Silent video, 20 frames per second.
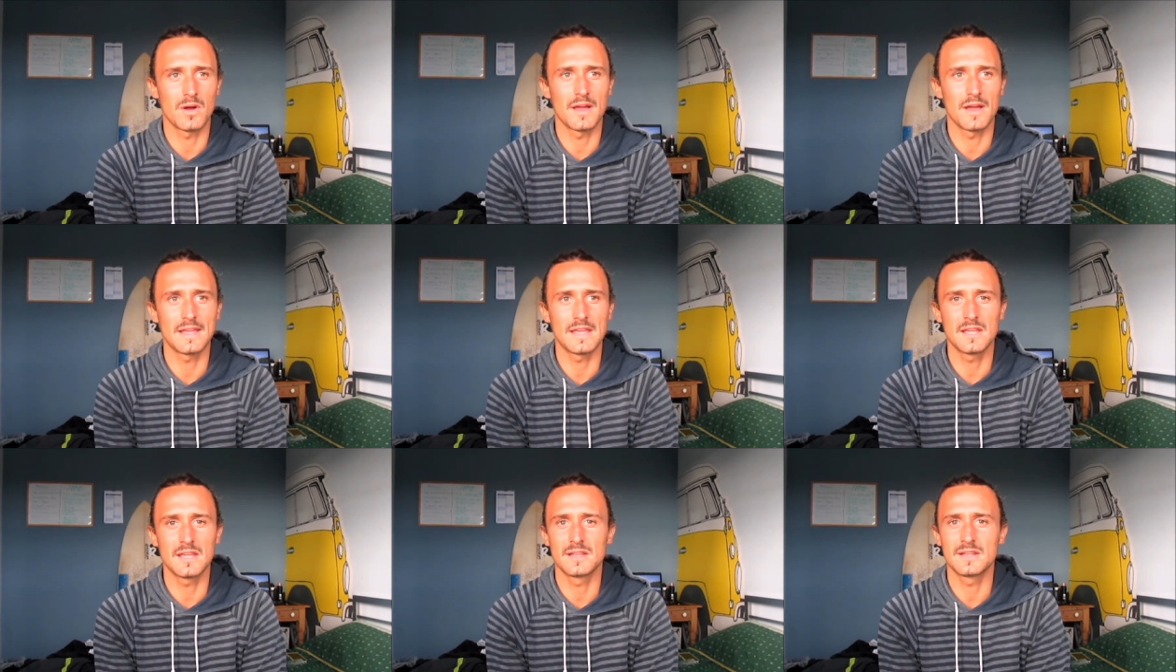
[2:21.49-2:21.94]

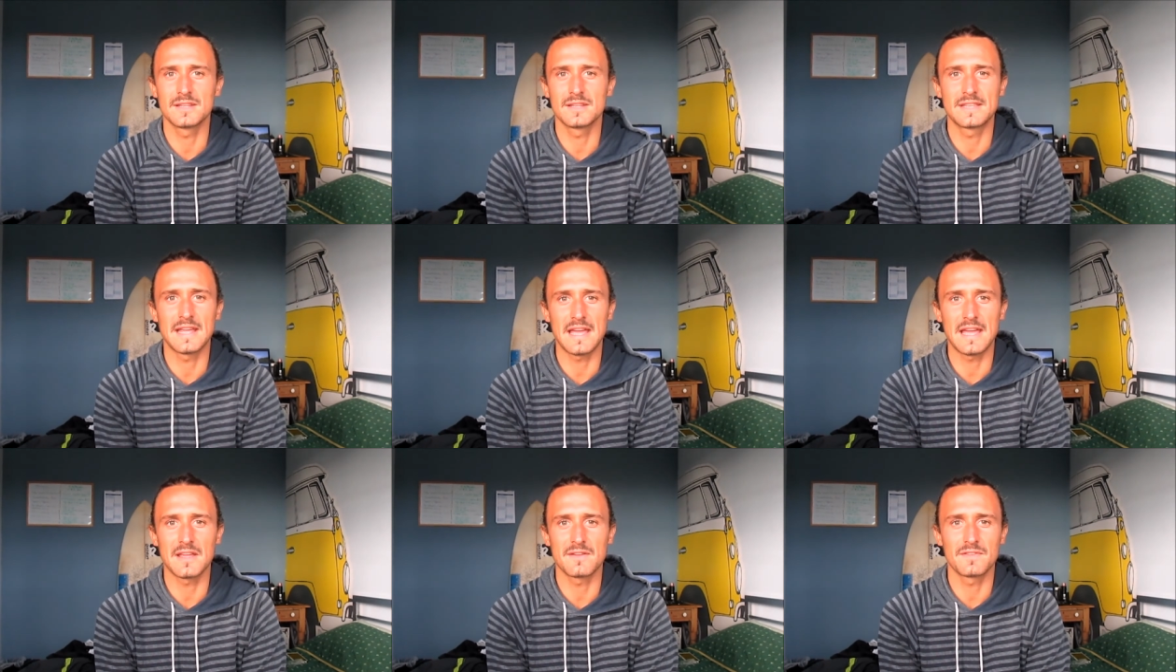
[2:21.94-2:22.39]
I eat in a
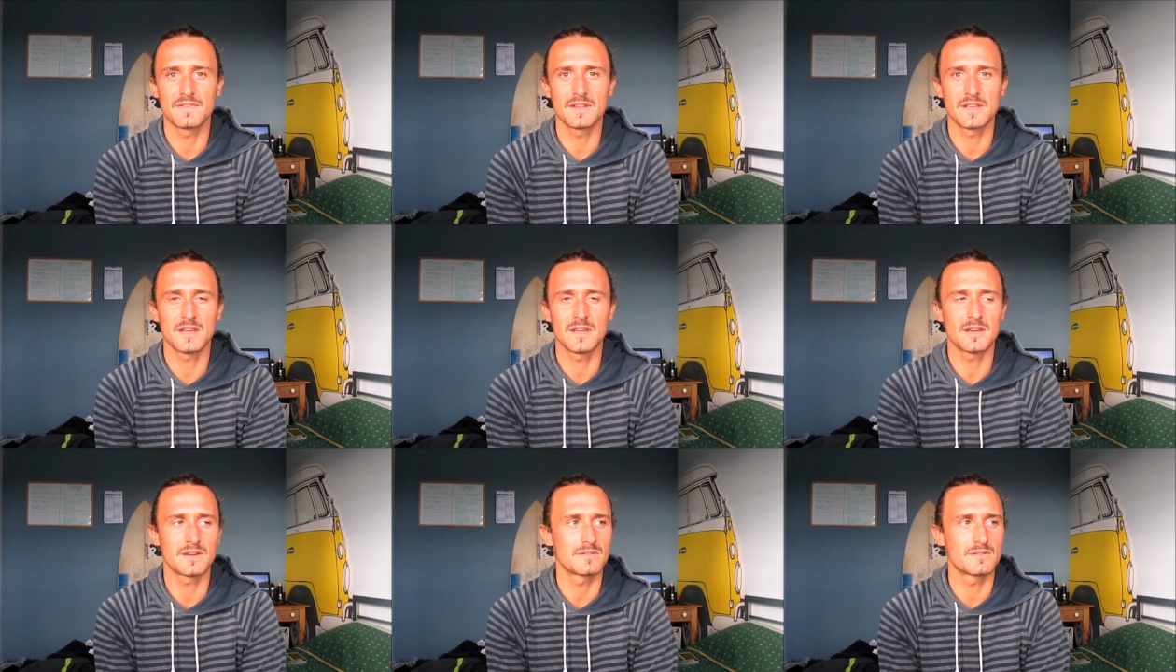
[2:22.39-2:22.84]
day
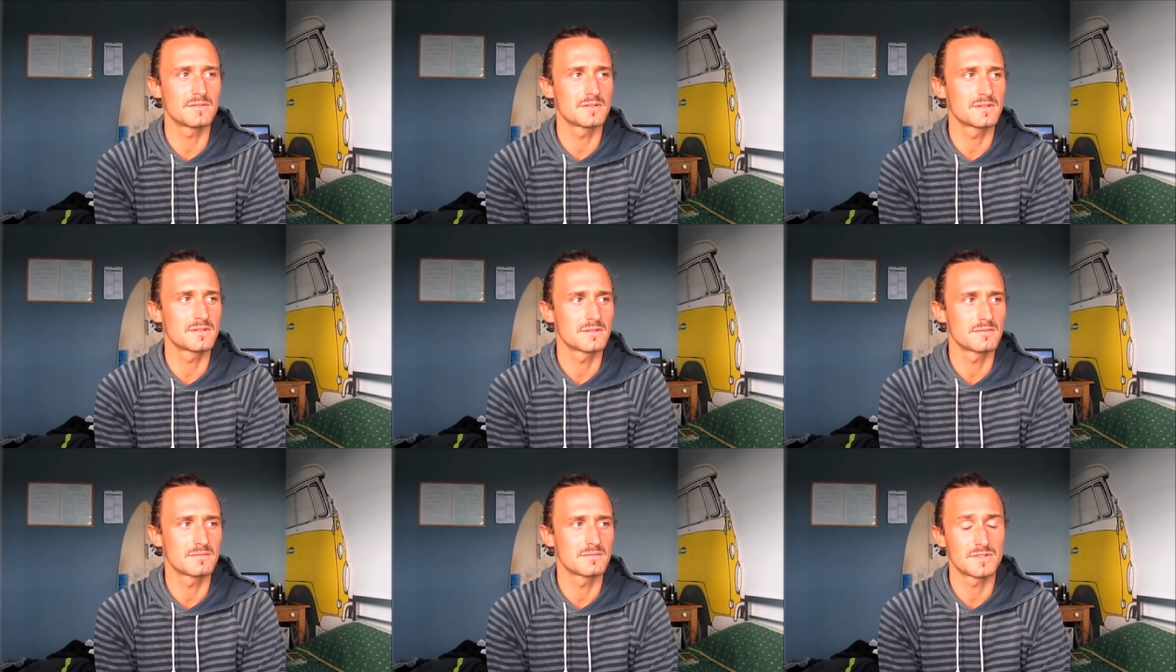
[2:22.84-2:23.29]

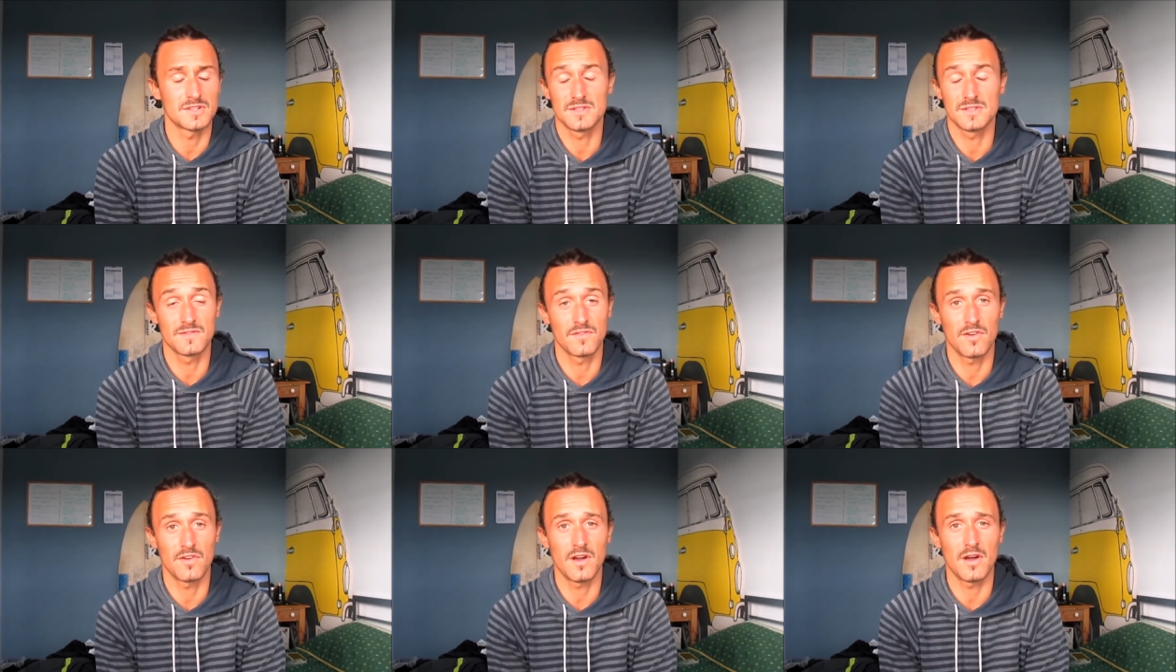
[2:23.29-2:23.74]
videos which
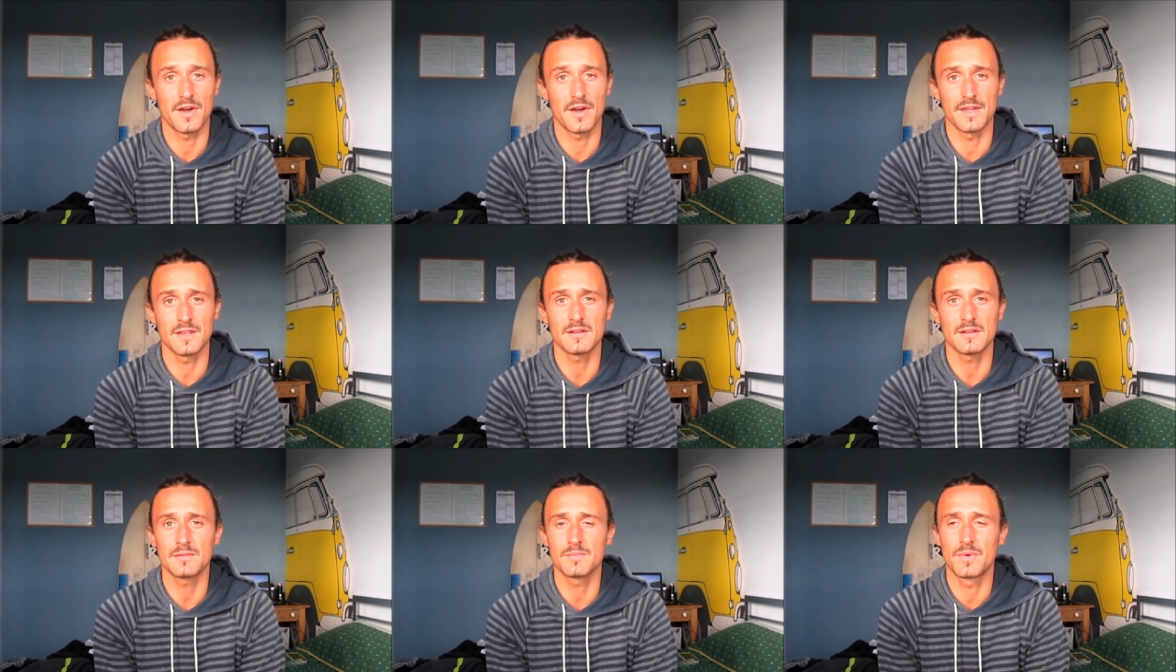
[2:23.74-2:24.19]
is
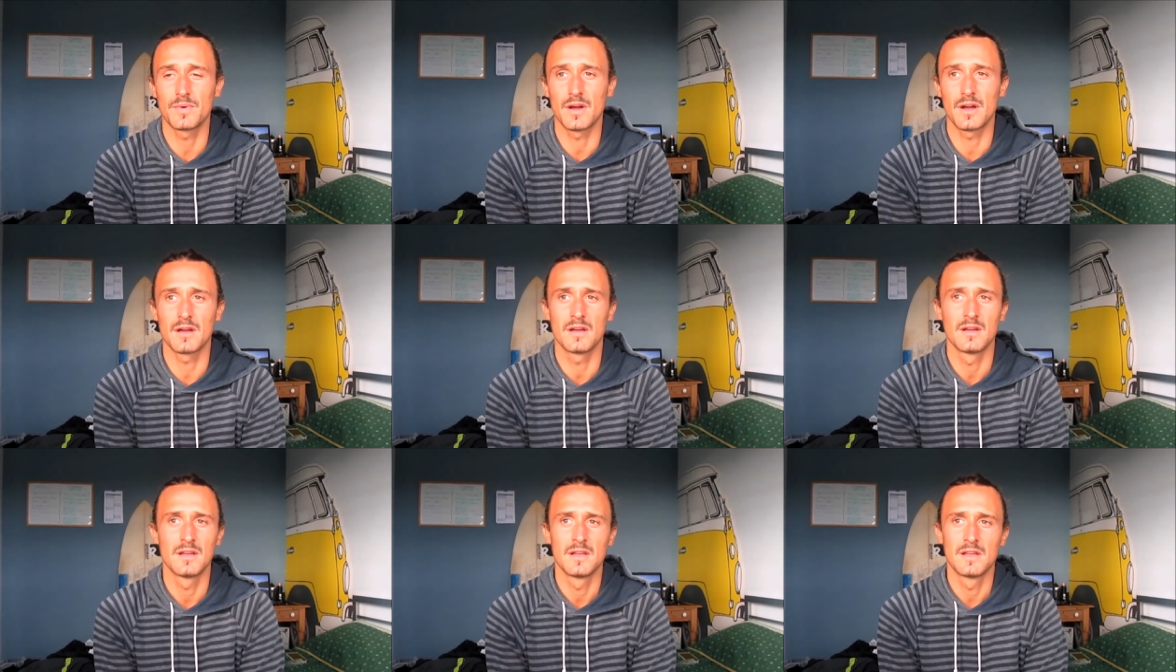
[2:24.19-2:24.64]
fine
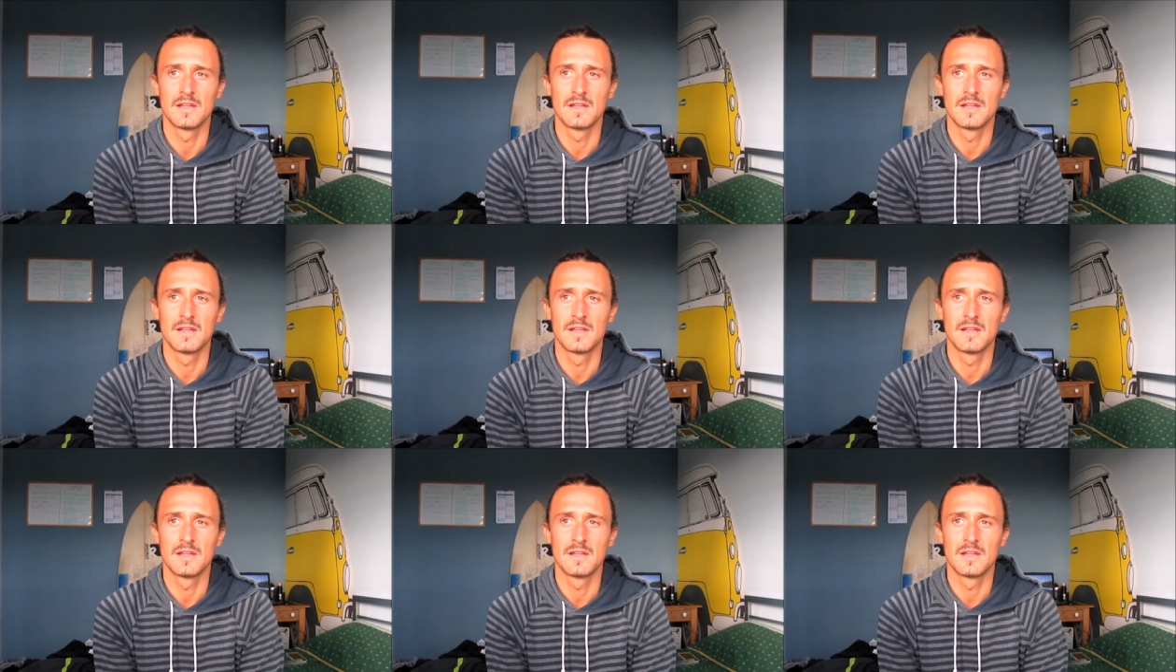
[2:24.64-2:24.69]
but